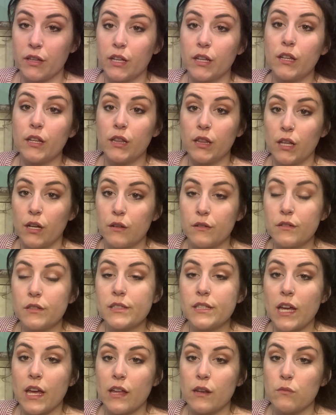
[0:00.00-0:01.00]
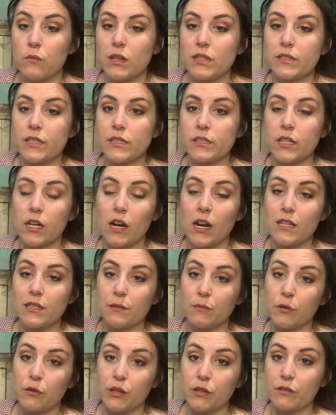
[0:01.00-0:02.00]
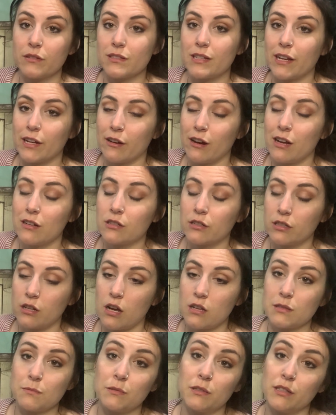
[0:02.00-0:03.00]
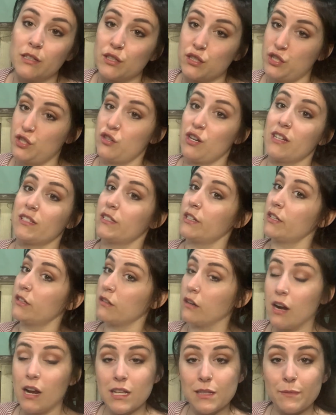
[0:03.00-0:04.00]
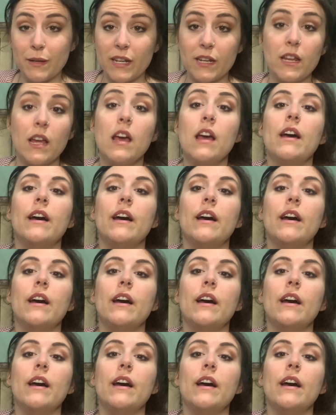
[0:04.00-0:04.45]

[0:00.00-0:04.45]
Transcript: close, and one sister ends up going to a psychiatric hospital because she tries to kill her husband.